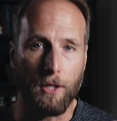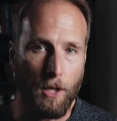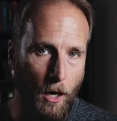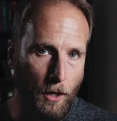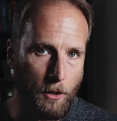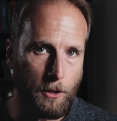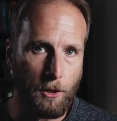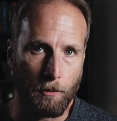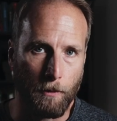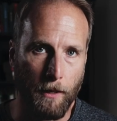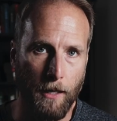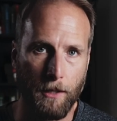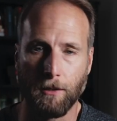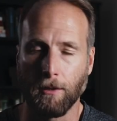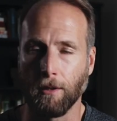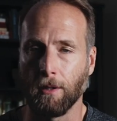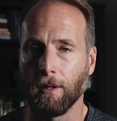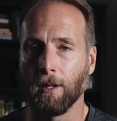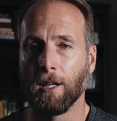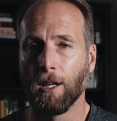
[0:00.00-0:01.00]
the art
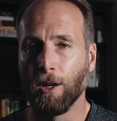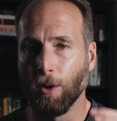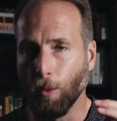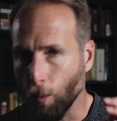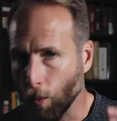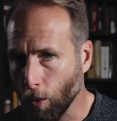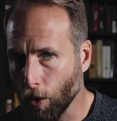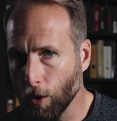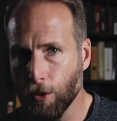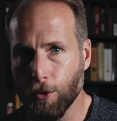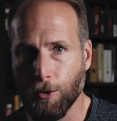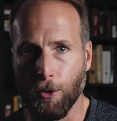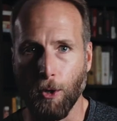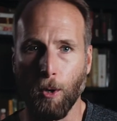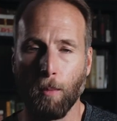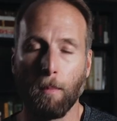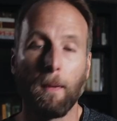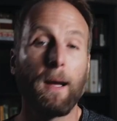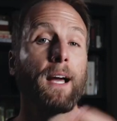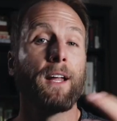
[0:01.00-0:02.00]
director,
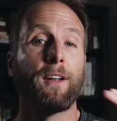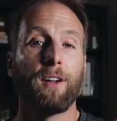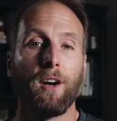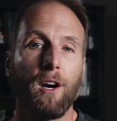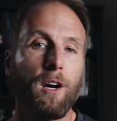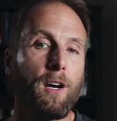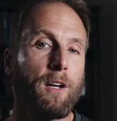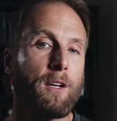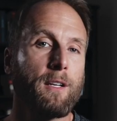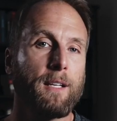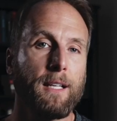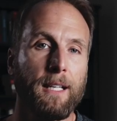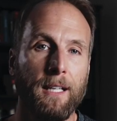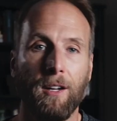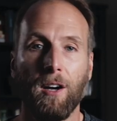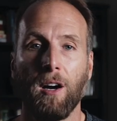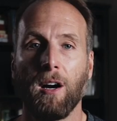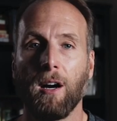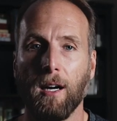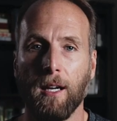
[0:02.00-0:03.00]
wardrobe, and on
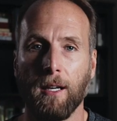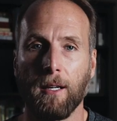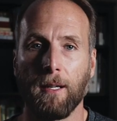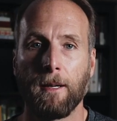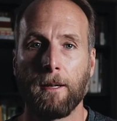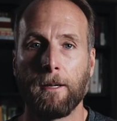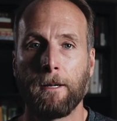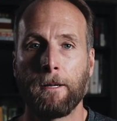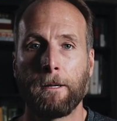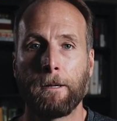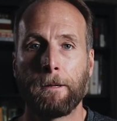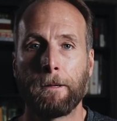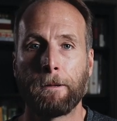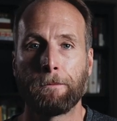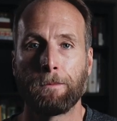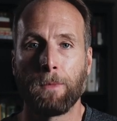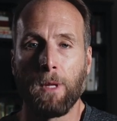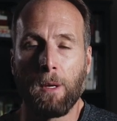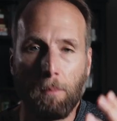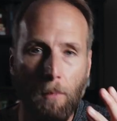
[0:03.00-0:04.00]
and on.
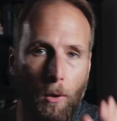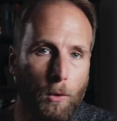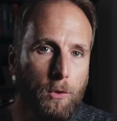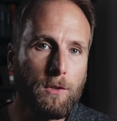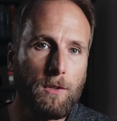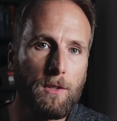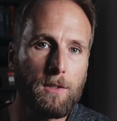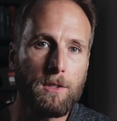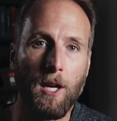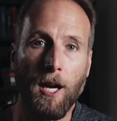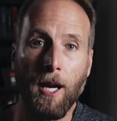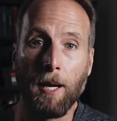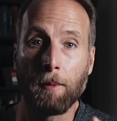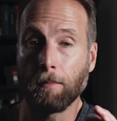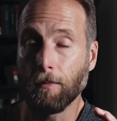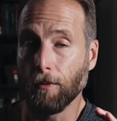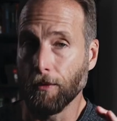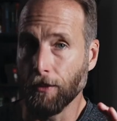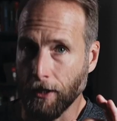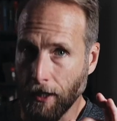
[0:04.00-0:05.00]
Most of the
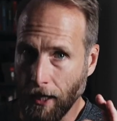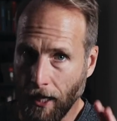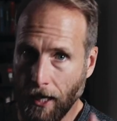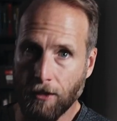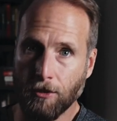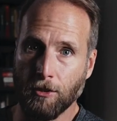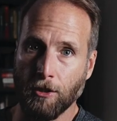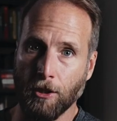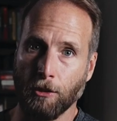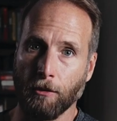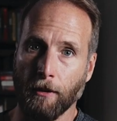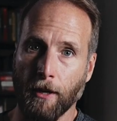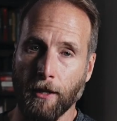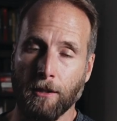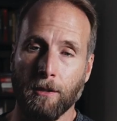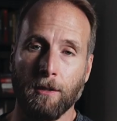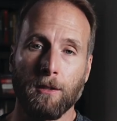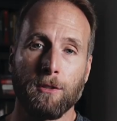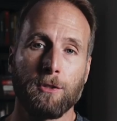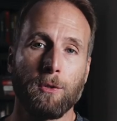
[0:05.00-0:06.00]
time, the casting
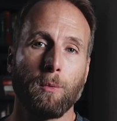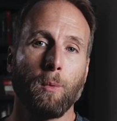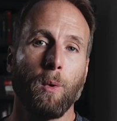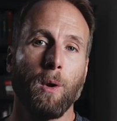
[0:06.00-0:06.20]
director is the